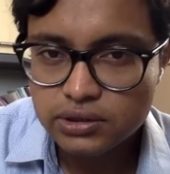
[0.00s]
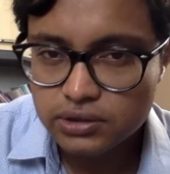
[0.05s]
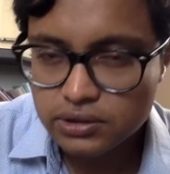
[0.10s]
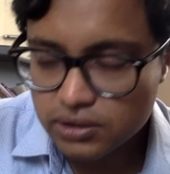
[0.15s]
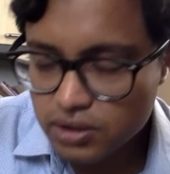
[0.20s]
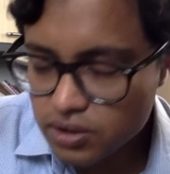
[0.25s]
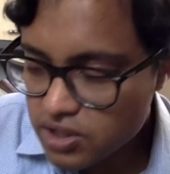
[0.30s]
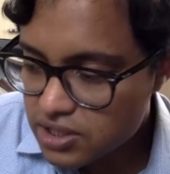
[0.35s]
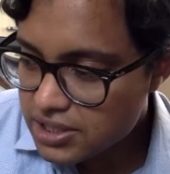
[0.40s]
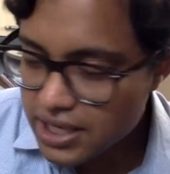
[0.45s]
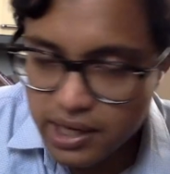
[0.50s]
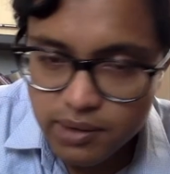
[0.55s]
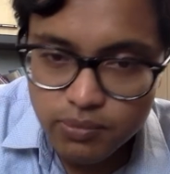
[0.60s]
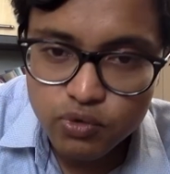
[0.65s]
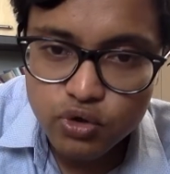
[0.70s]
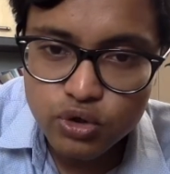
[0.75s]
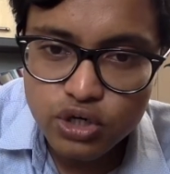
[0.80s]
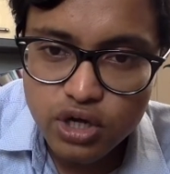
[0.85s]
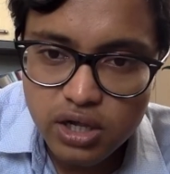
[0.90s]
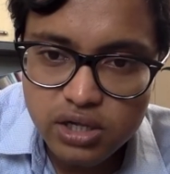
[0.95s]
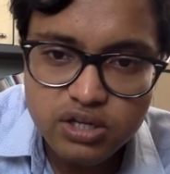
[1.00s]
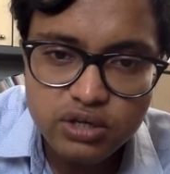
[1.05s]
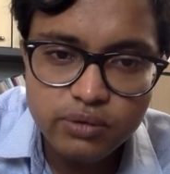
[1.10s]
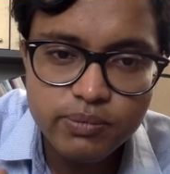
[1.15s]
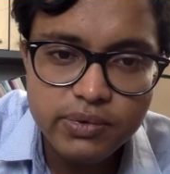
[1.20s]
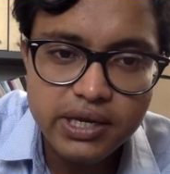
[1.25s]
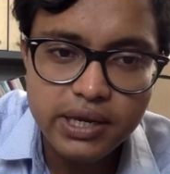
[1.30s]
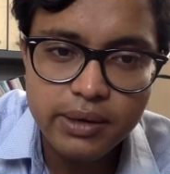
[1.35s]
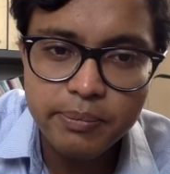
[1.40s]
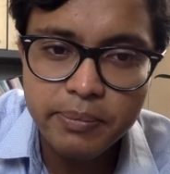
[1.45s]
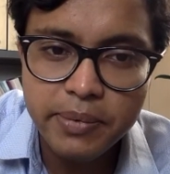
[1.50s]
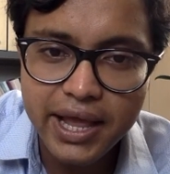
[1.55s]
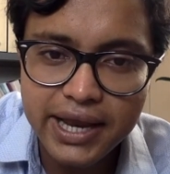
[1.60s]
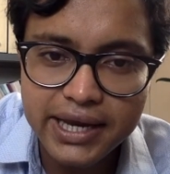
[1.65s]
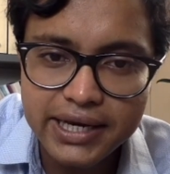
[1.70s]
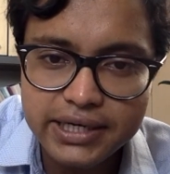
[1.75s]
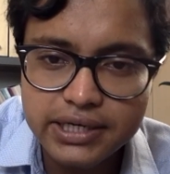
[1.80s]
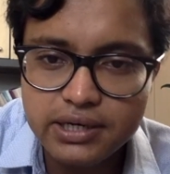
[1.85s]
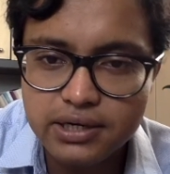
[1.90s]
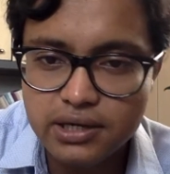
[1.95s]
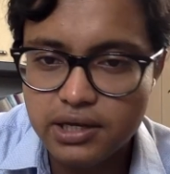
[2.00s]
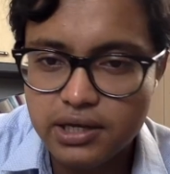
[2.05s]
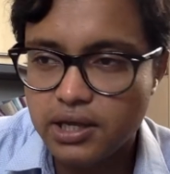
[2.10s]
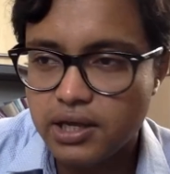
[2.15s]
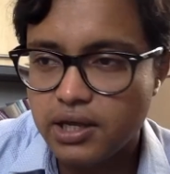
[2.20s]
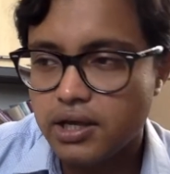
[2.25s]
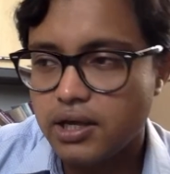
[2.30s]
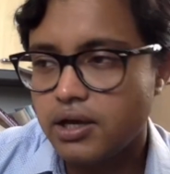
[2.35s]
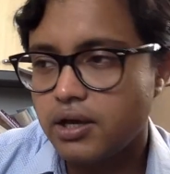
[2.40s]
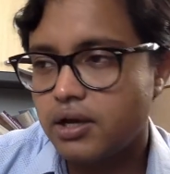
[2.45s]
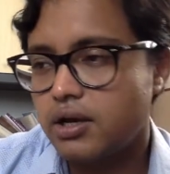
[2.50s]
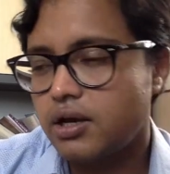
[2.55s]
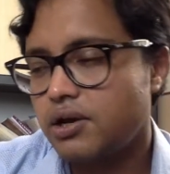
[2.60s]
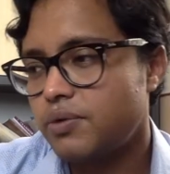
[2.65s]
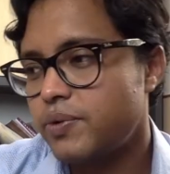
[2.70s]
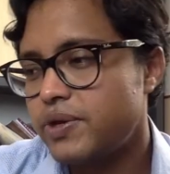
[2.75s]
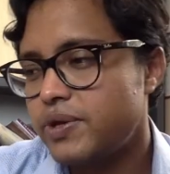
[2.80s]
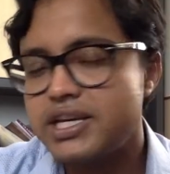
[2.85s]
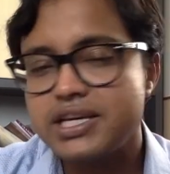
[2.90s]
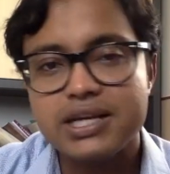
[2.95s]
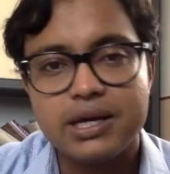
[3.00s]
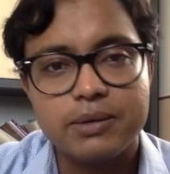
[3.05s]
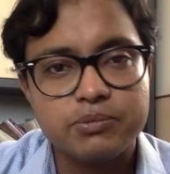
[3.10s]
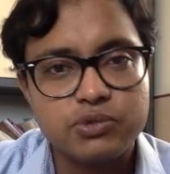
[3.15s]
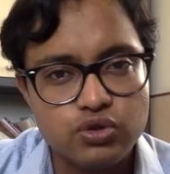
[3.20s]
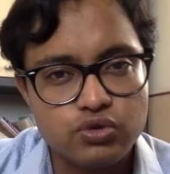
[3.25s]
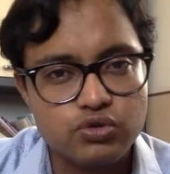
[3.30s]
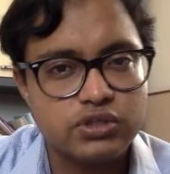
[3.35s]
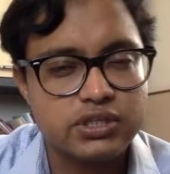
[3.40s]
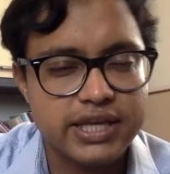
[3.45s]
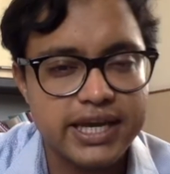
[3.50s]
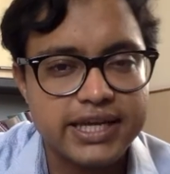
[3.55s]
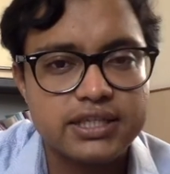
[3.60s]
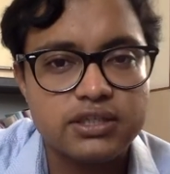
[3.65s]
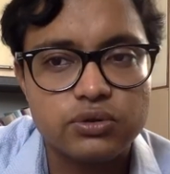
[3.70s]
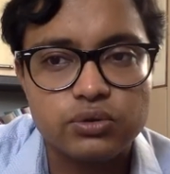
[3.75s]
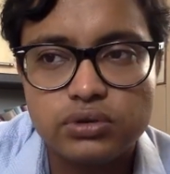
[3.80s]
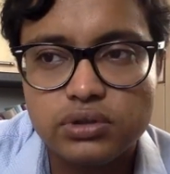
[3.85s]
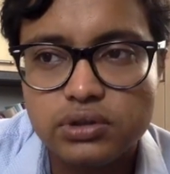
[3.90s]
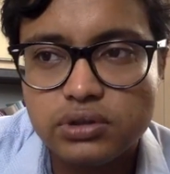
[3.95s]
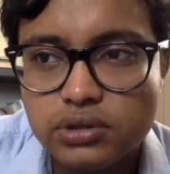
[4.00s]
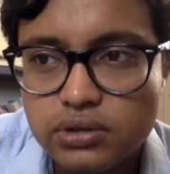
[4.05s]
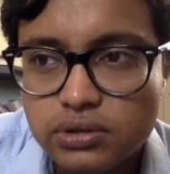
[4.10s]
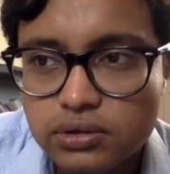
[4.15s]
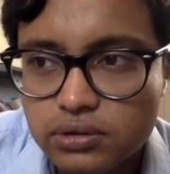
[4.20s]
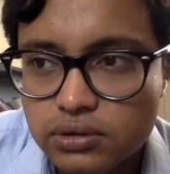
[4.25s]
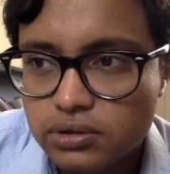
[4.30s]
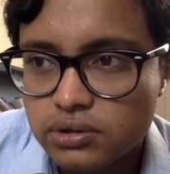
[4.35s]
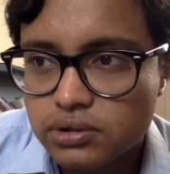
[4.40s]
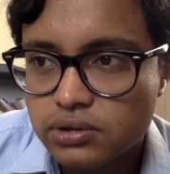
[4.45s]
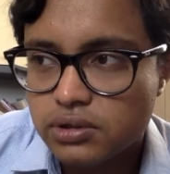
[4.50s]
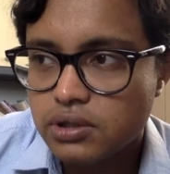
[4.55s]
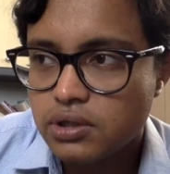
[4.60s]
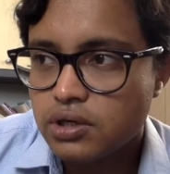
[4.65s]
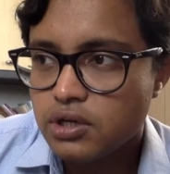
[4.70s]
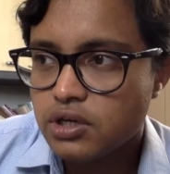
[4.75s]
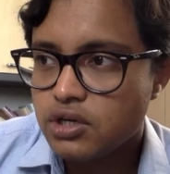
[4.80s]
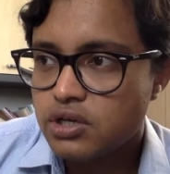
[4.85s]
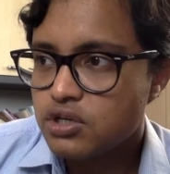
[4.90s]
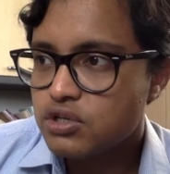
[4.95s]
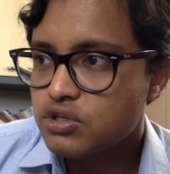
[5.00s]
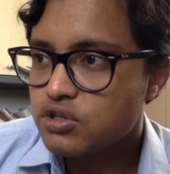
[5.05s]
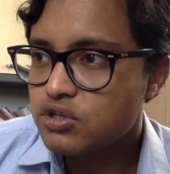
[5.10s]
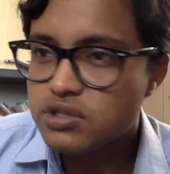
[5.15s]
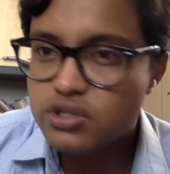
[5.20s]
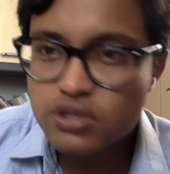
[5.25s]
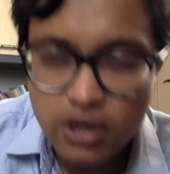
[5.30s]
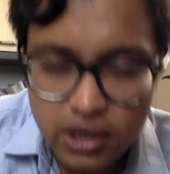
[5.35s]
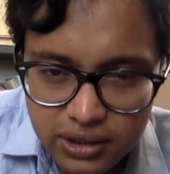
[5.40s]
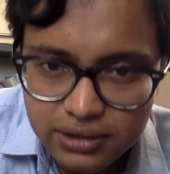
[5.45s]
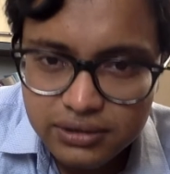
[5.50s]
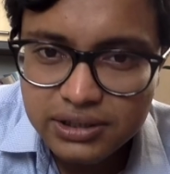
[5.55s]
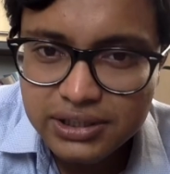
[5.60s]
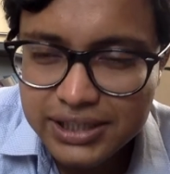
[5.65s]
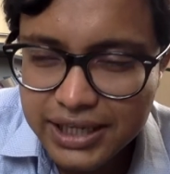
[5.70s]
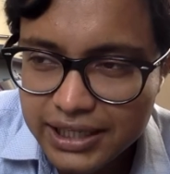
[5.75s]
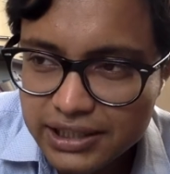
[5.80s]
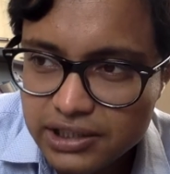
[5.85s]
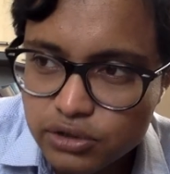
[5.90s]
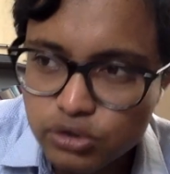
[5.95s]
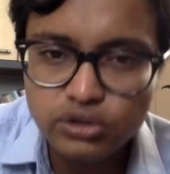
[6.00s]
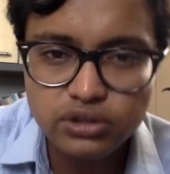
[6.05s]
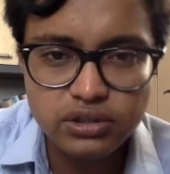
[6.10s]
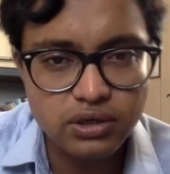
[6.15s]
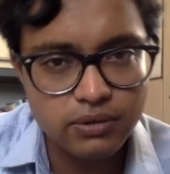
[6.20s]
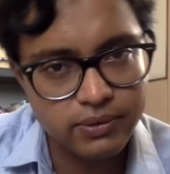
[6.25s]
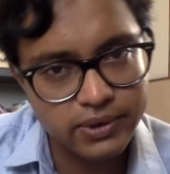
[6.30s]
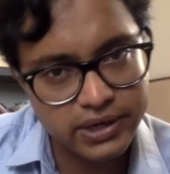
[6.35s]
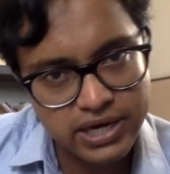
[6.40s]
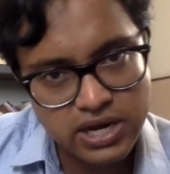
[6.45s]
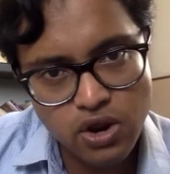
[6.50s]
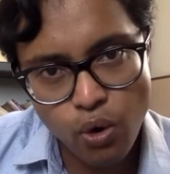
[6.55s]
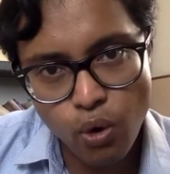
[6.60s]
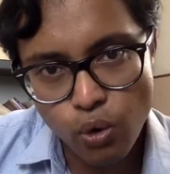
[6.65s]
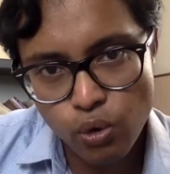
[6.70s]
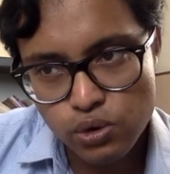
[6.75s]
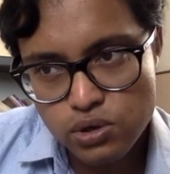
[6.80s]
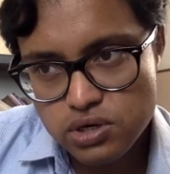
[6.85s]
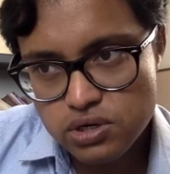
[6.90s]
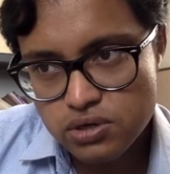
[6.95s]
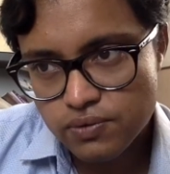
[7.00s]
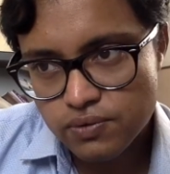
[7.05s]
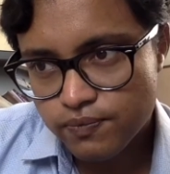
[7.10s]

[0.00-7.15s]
Now, the same could also be applied when it comes to statutes. So, certain statutes are very old.